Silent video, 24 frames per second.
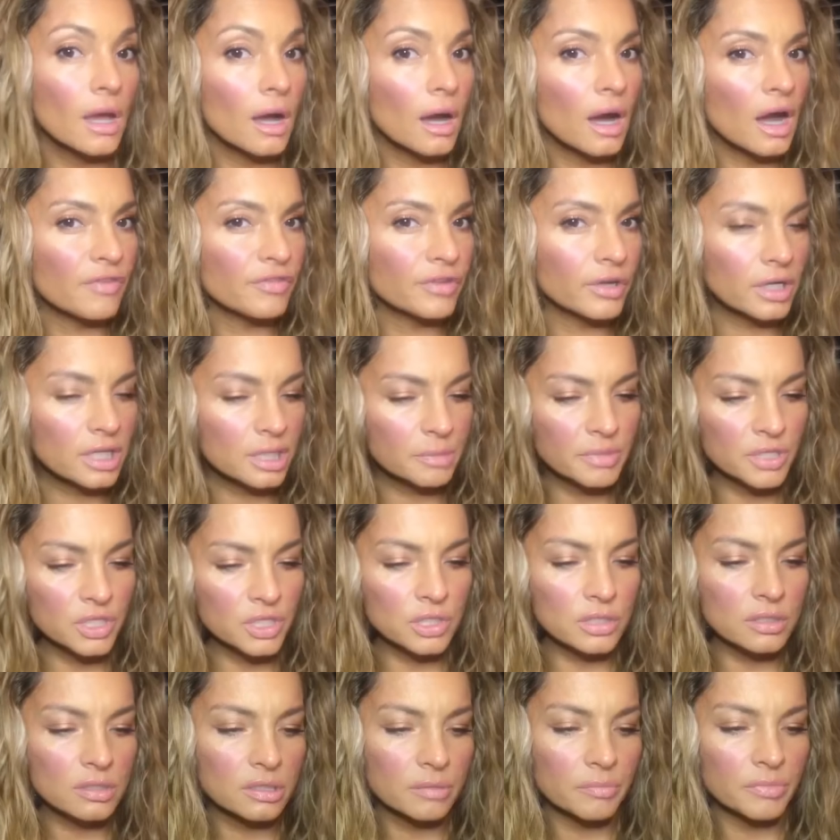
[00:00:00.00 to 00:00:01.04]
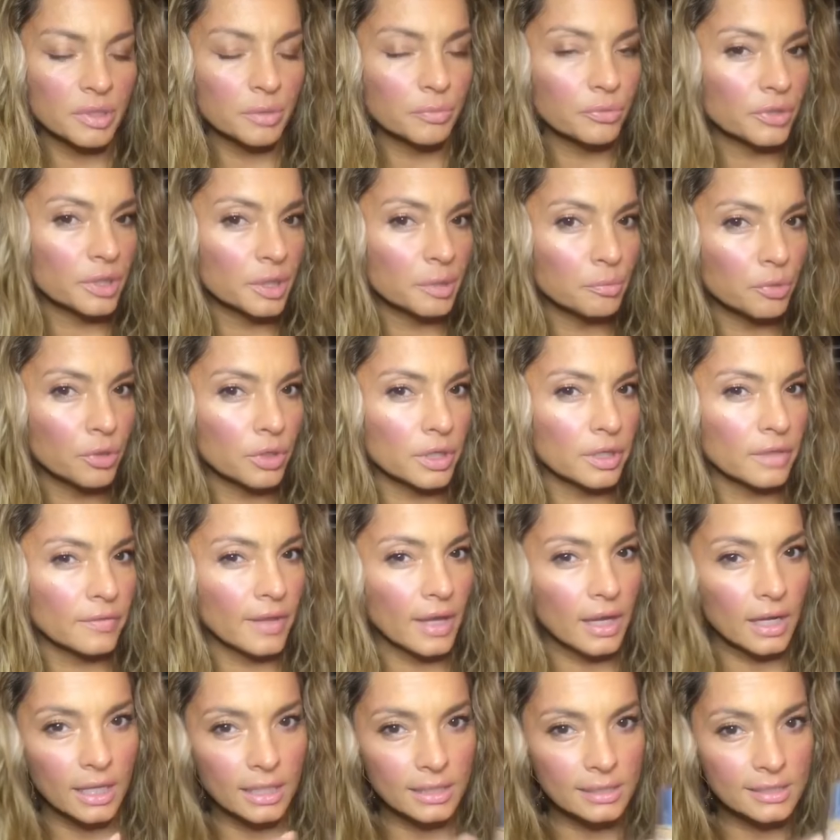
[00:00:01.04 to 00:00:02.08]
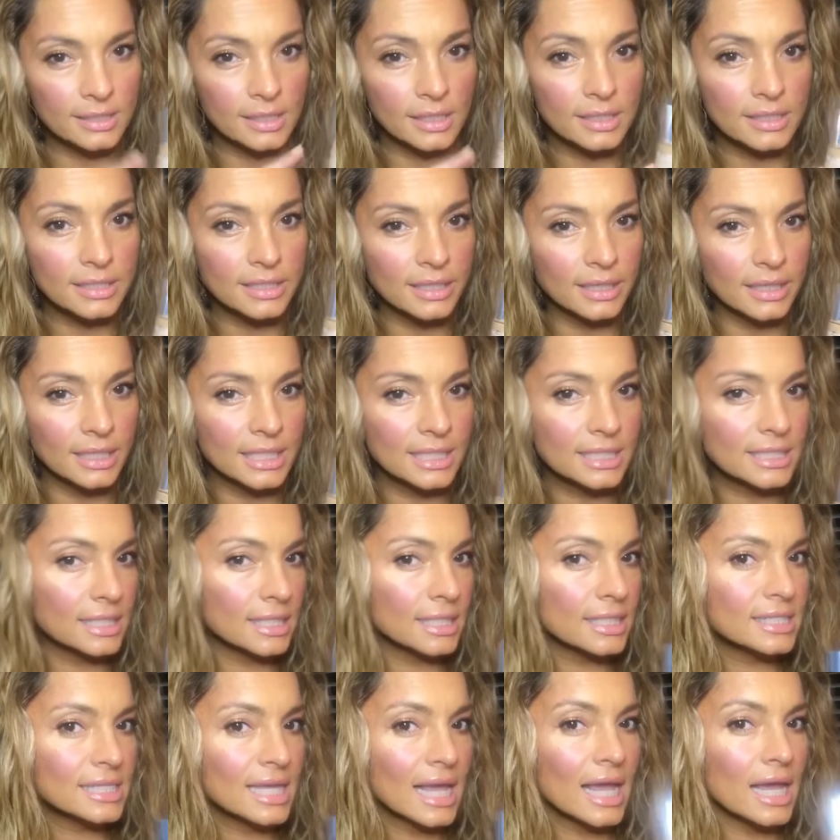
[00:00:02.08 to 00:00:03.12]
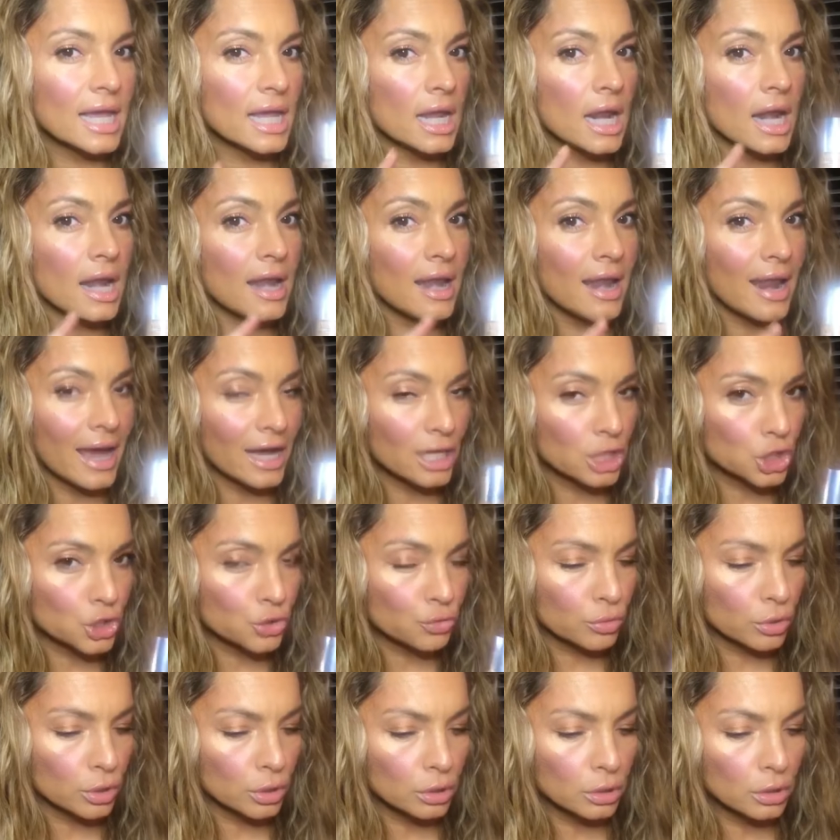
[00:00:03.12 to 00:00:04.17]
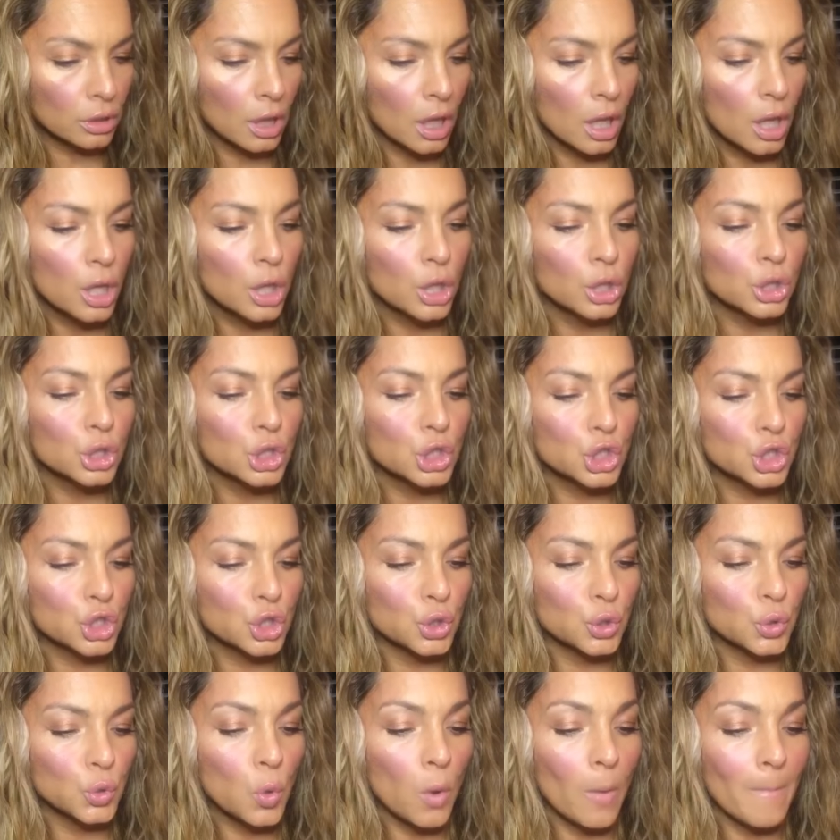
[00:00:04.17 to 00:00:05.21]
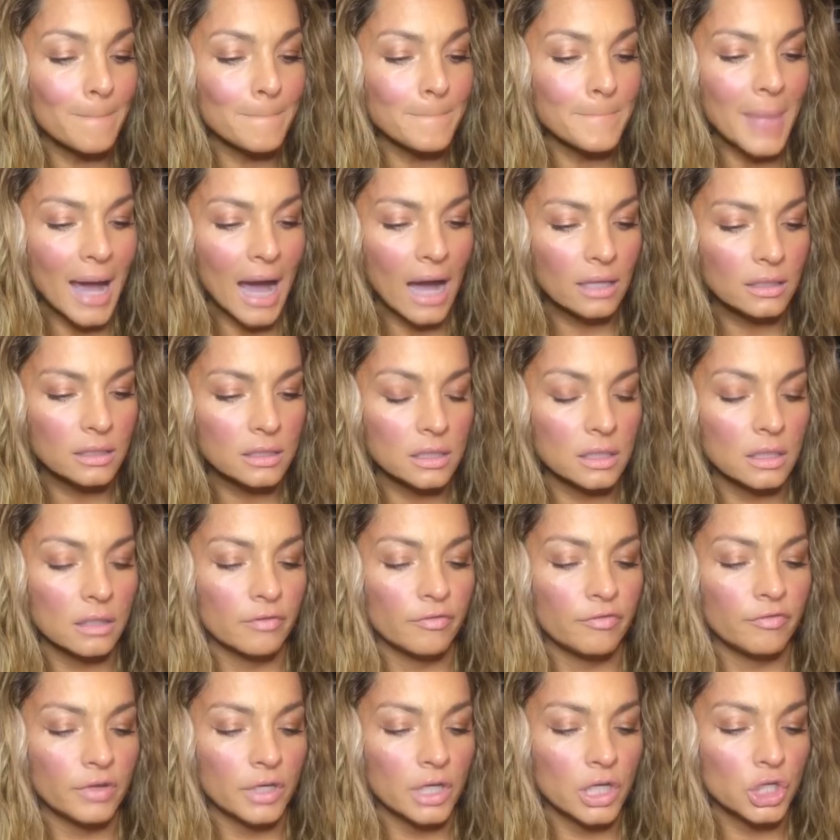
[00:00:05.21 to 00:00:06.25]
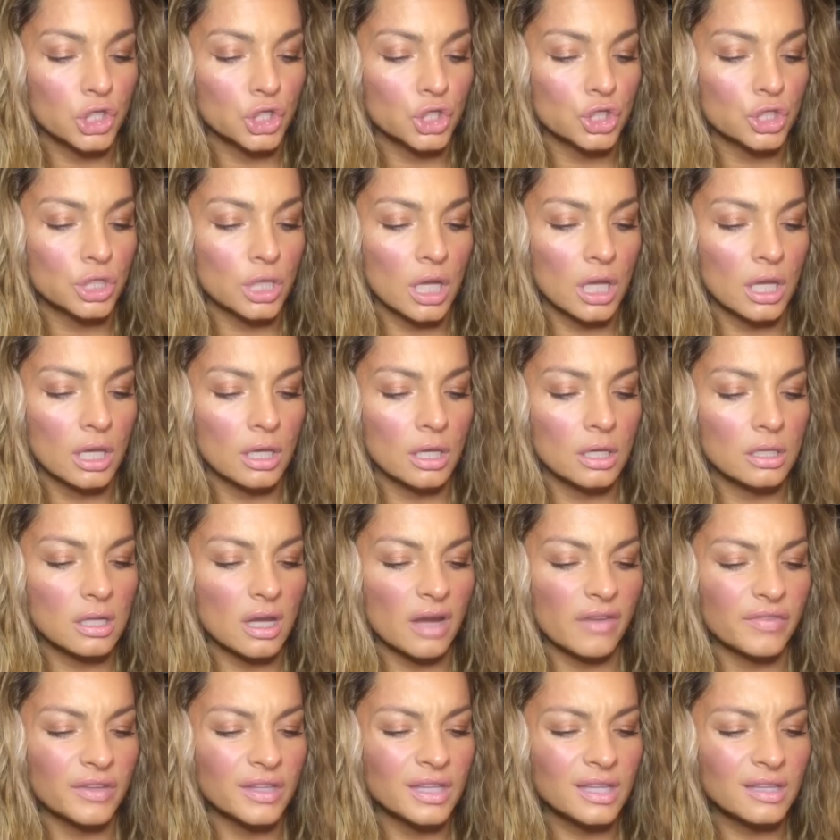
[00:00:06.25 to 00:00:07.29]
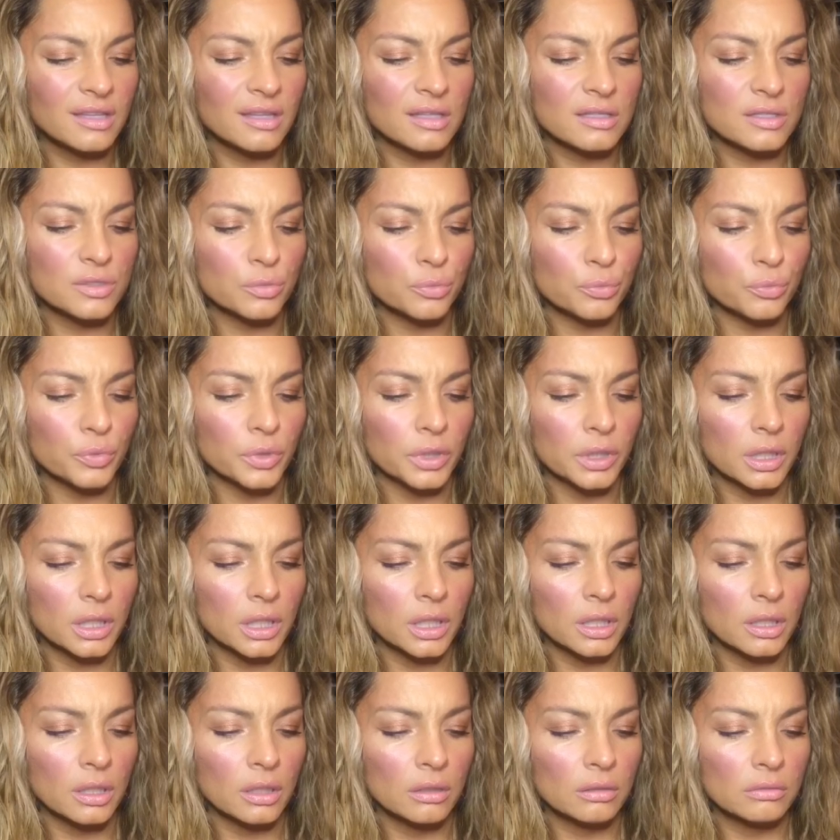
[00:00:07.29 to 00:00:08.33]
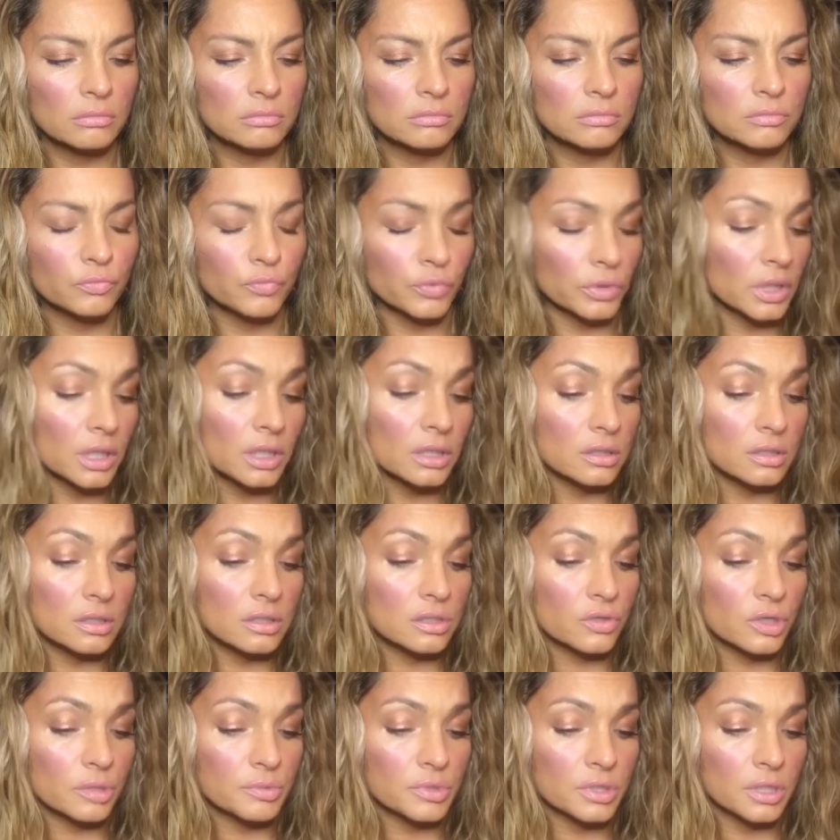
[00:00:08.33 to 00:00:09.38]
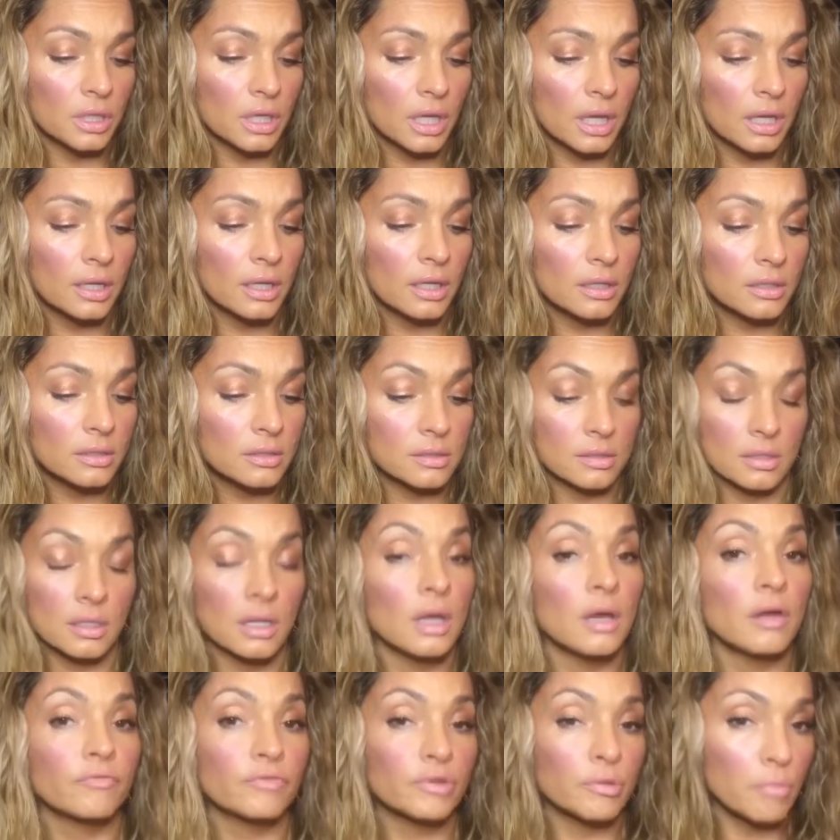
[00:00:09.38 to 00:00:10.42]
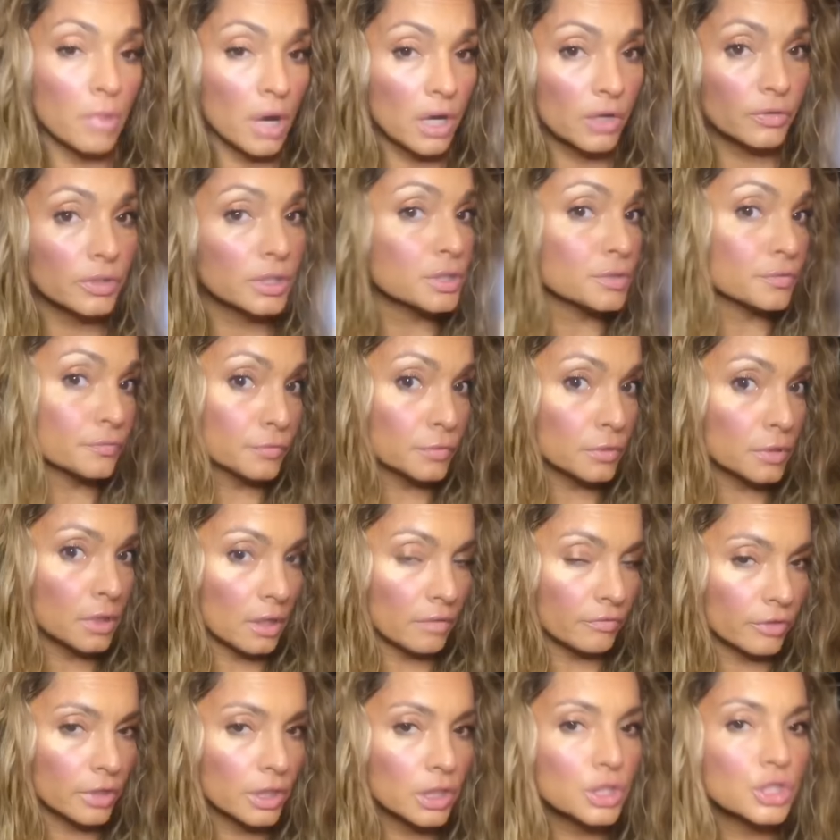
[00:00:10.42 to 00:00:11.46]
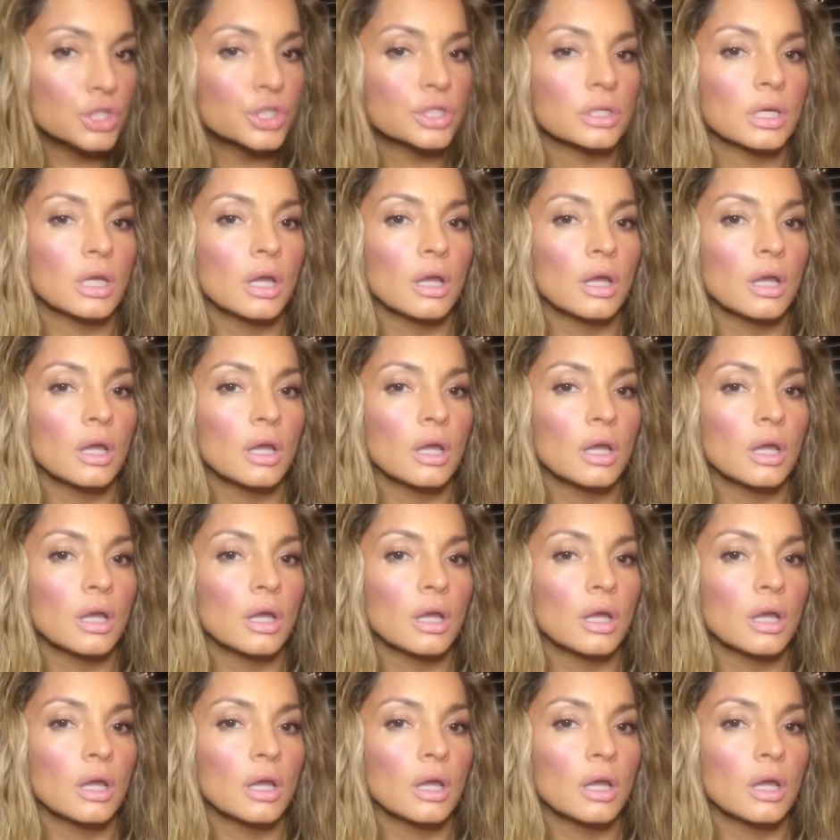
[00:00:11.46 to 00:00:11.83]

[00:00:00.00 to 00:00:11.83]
I forgot to mention something pretty important, that it says this is a natural to matte finish. And I feel like that's a really good description, and it's from moderate to full coverage.